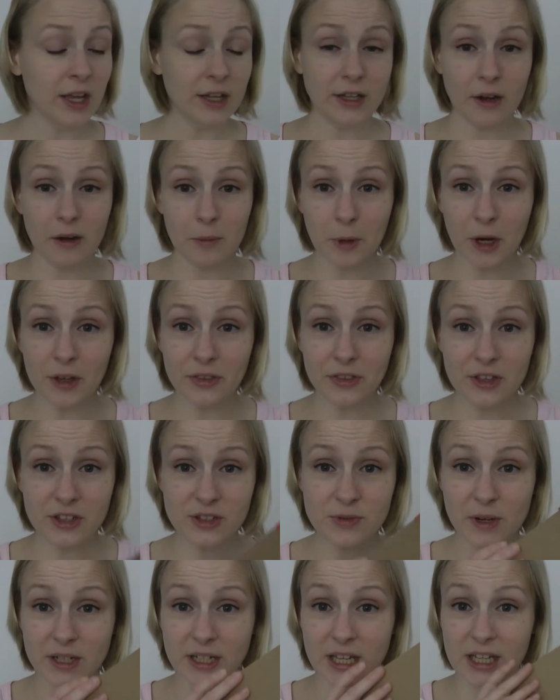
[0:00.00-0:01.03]
Now I brought
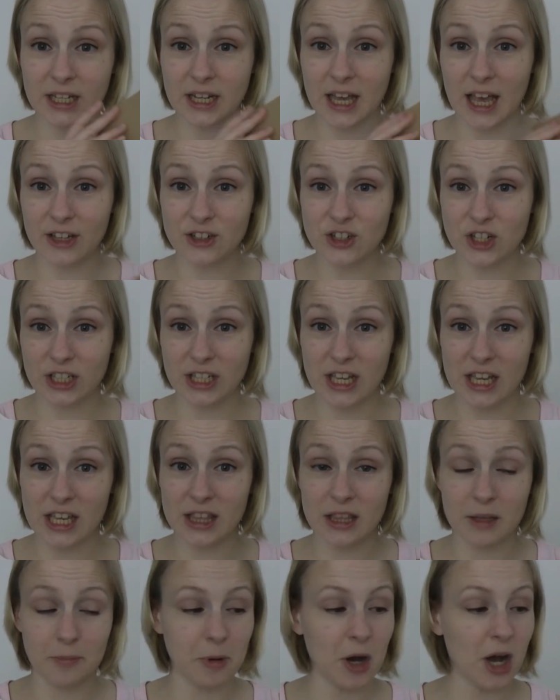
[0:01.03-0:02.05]
this one in actually
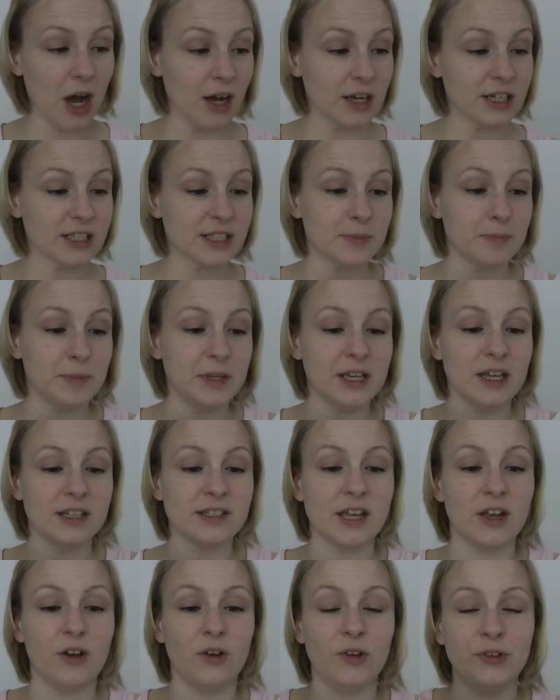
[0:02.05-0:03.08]
in the box
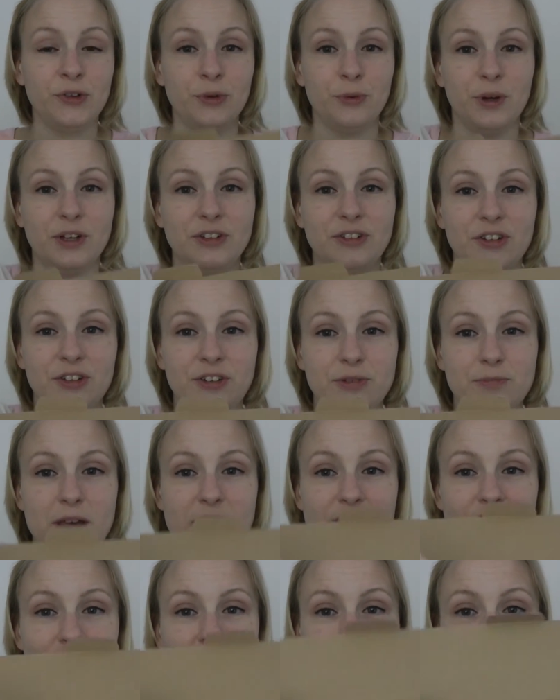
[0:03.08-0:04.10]
because I also wanted to
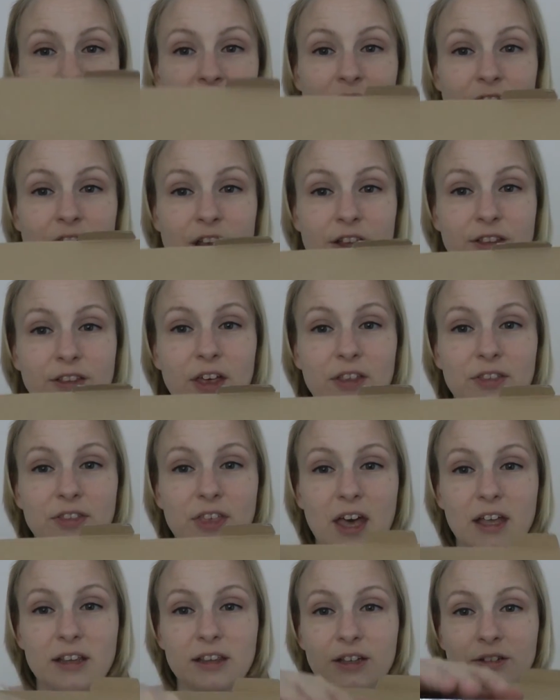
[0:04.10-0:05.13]
mention
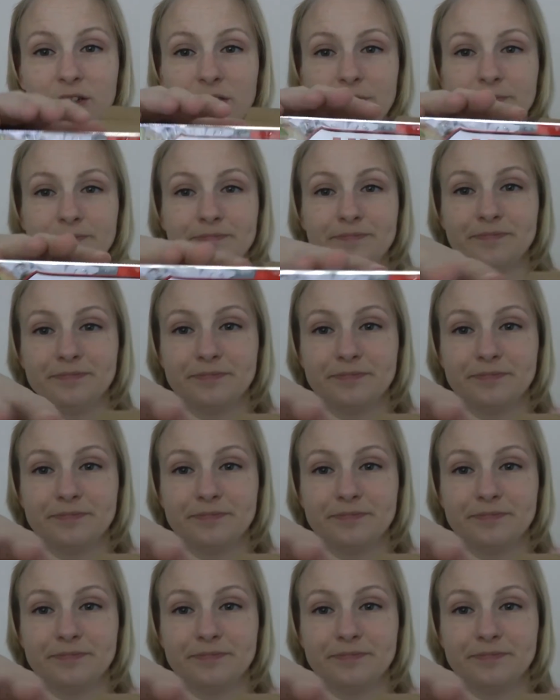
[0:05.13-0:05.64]
that little